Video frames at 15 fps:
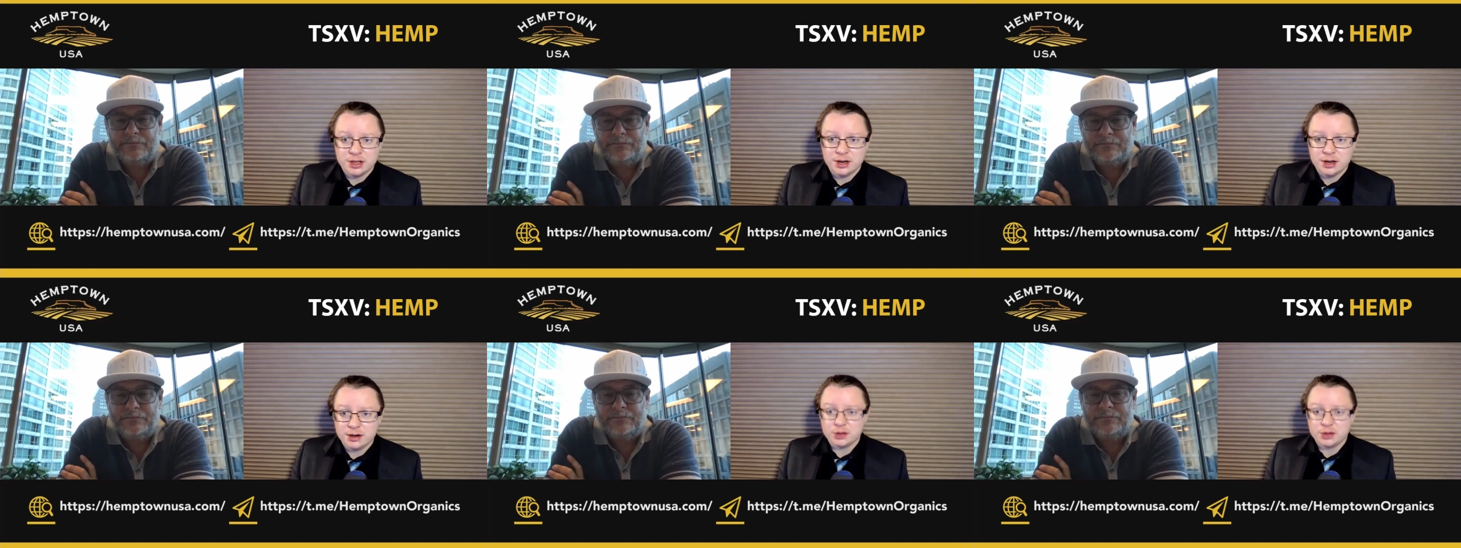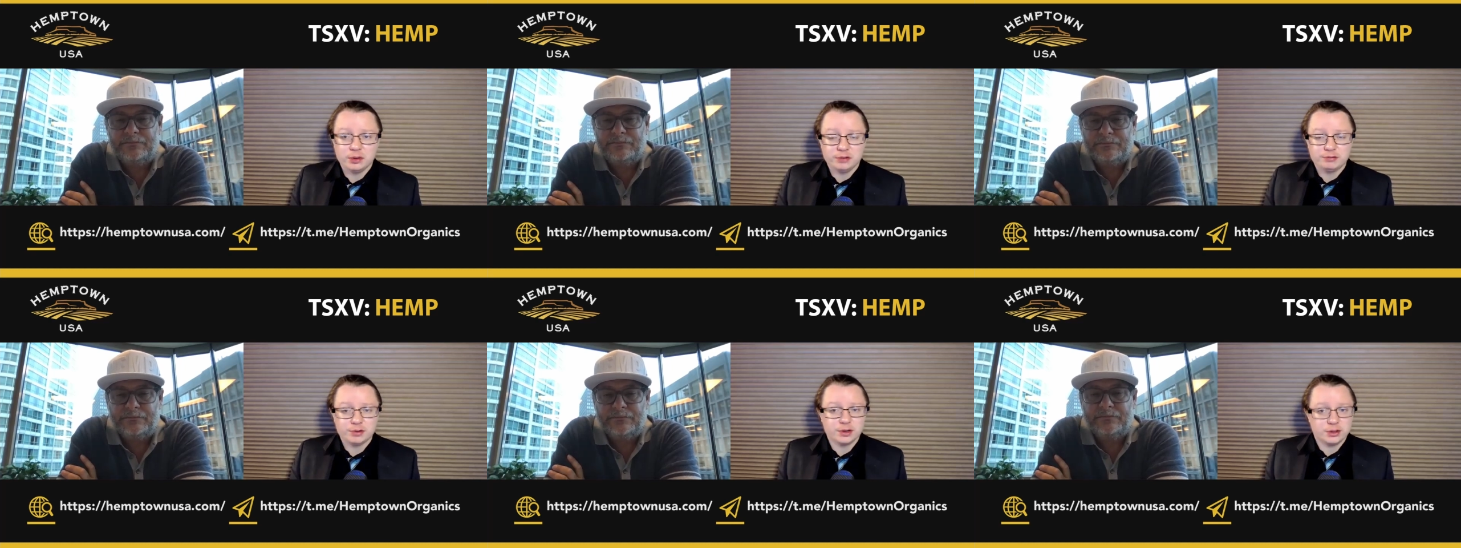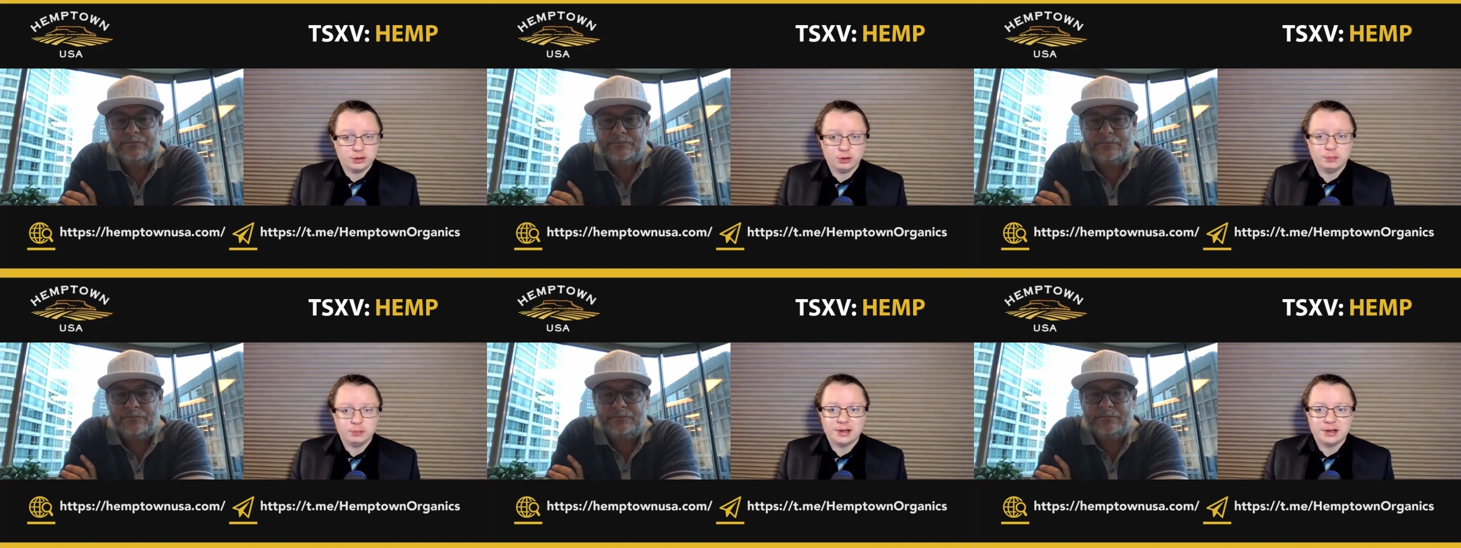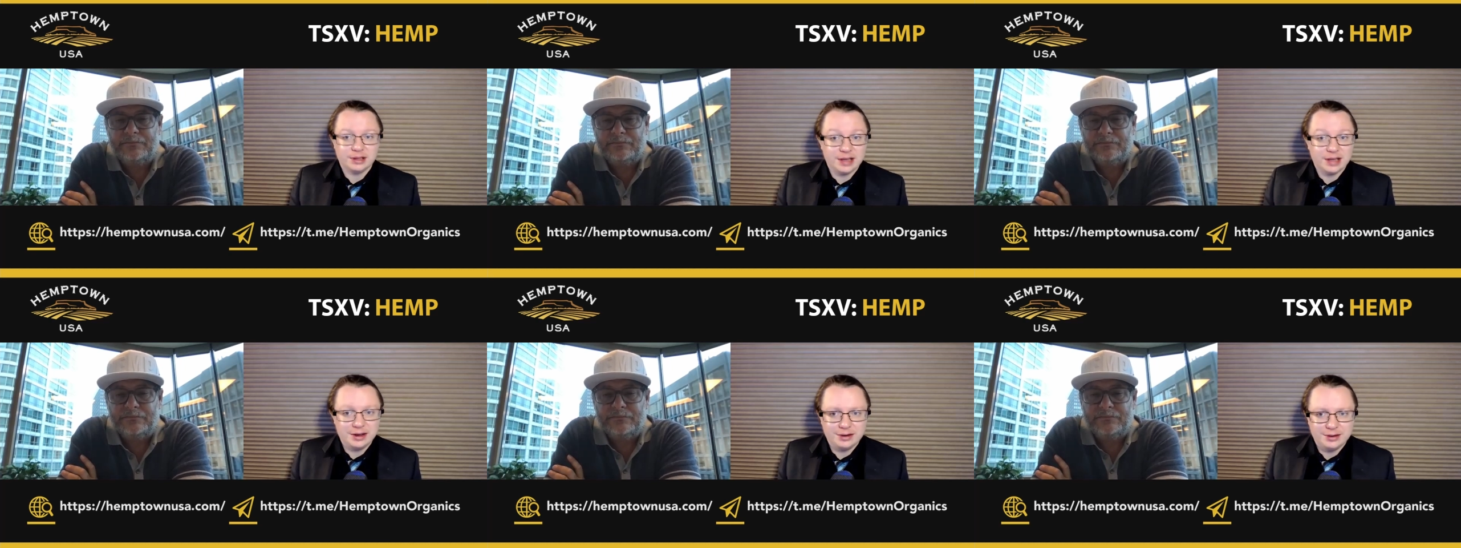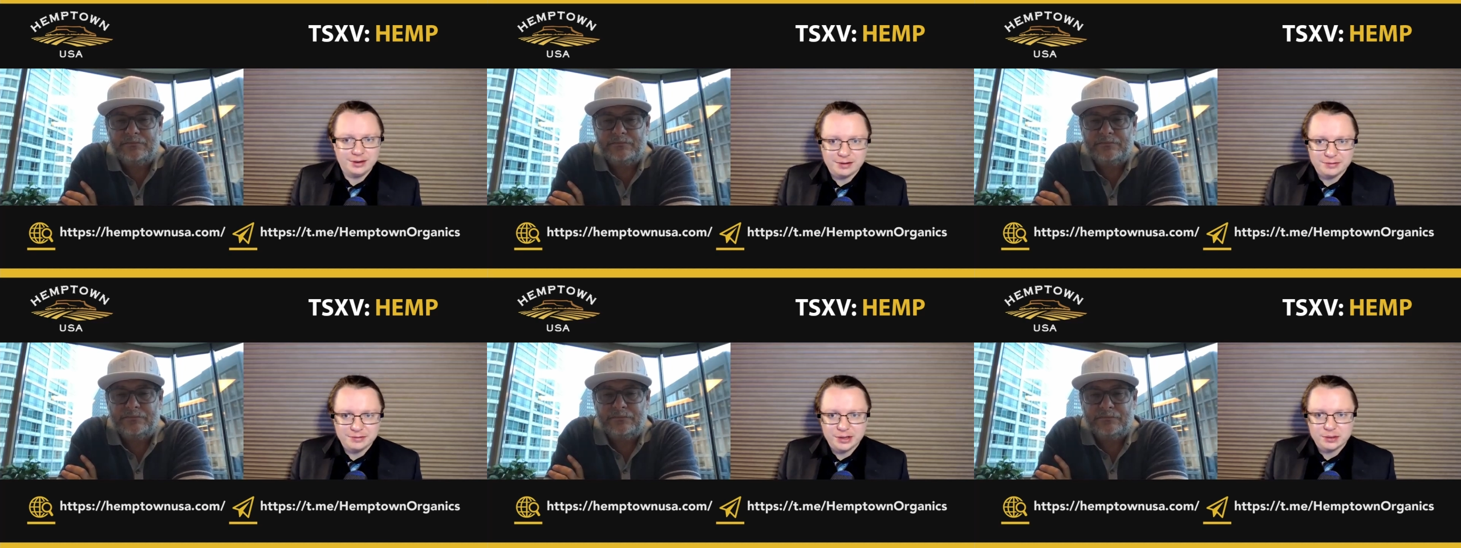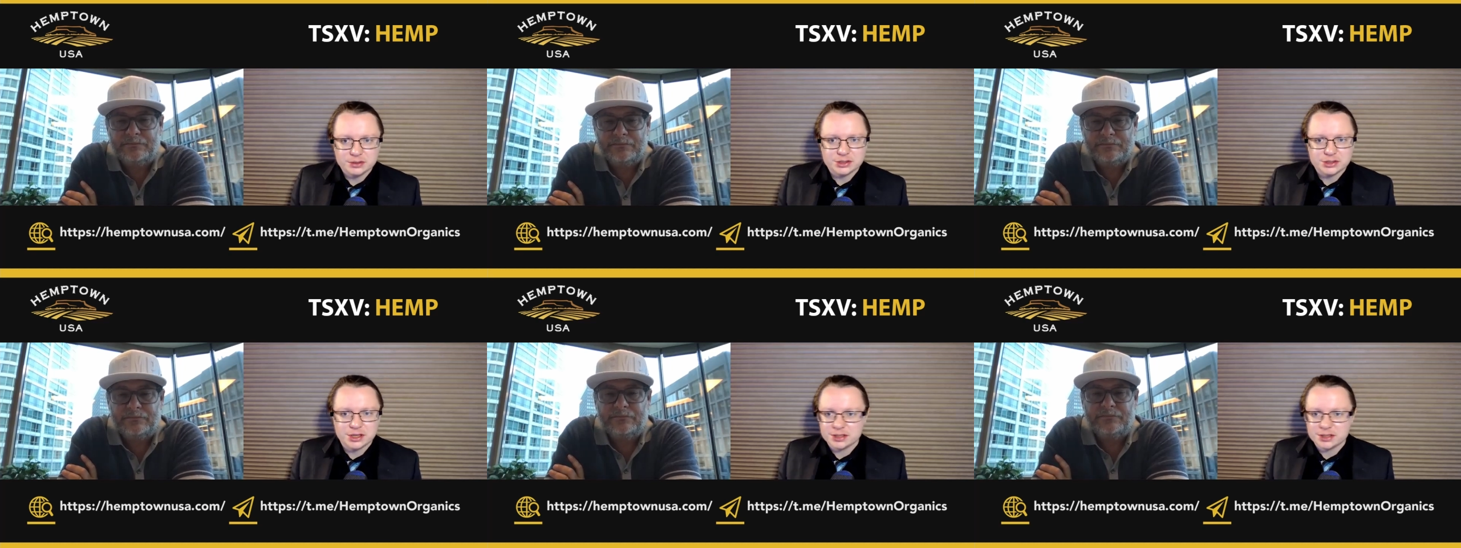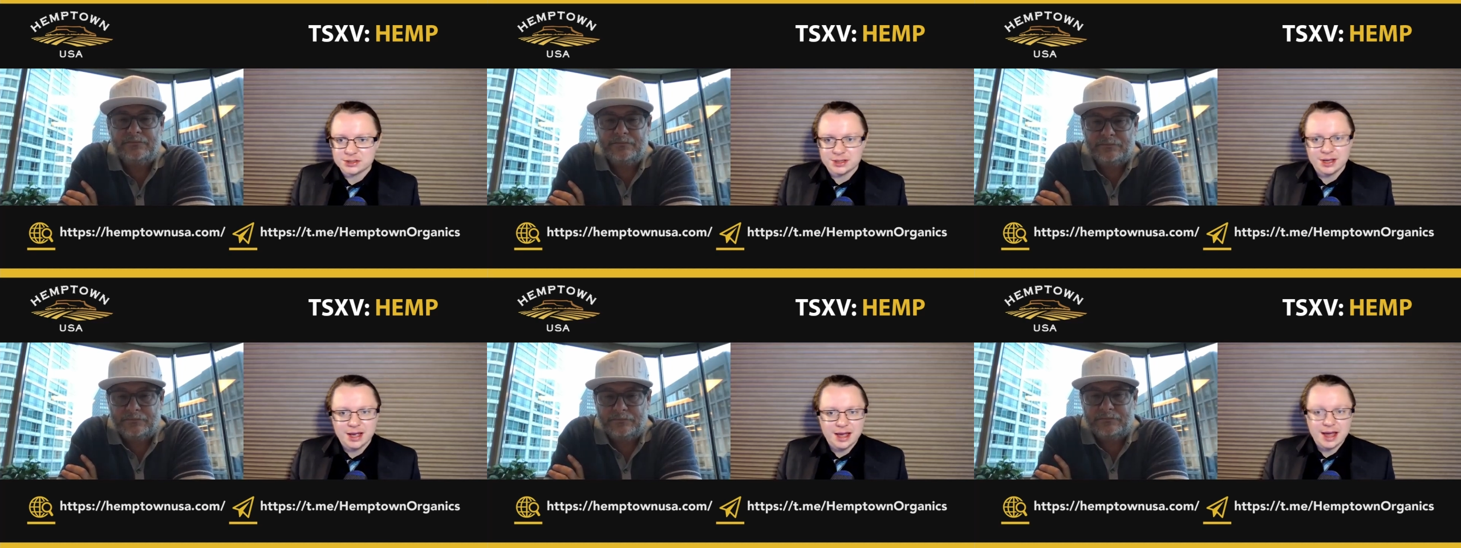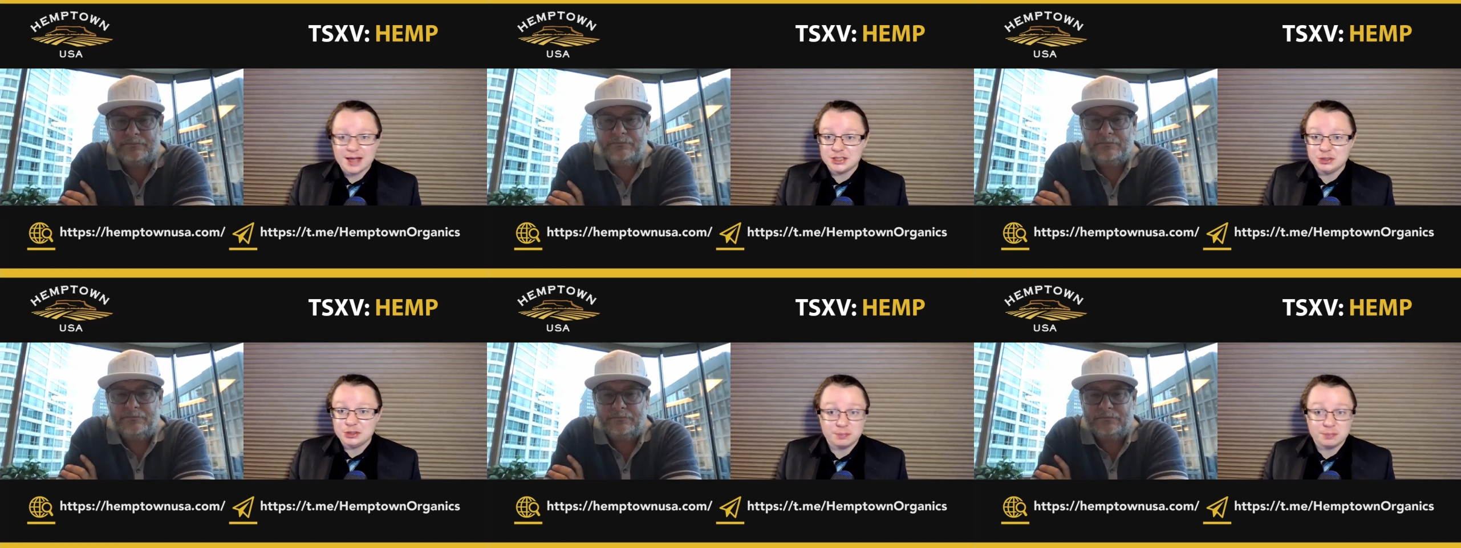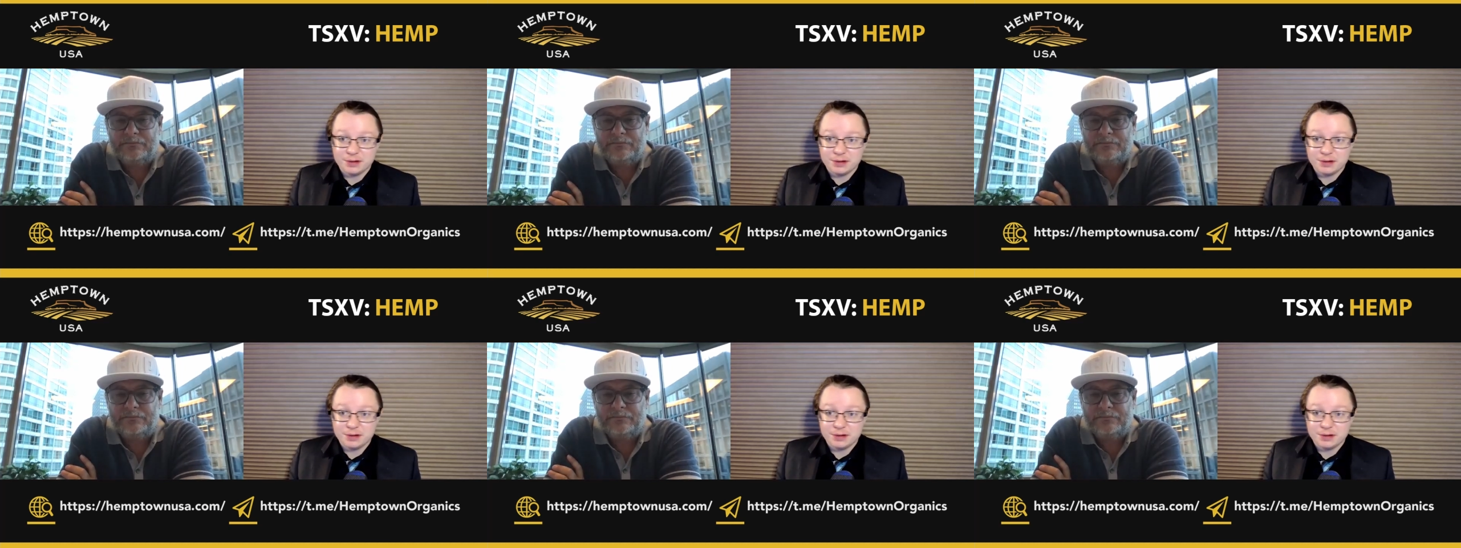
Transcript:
Speaker 1: there and going for a little bit lighter of a dose because, as you had